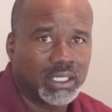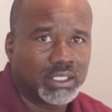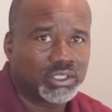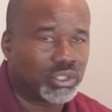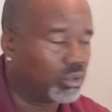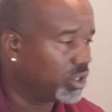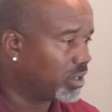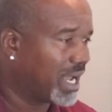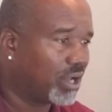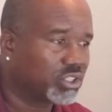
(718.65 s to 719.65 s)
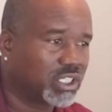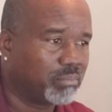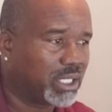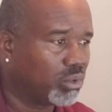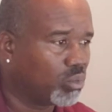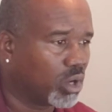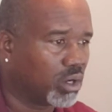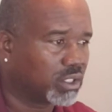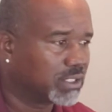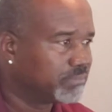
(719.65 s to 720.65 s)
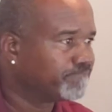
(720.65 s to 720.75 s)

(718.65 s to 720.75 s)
So your house could be worth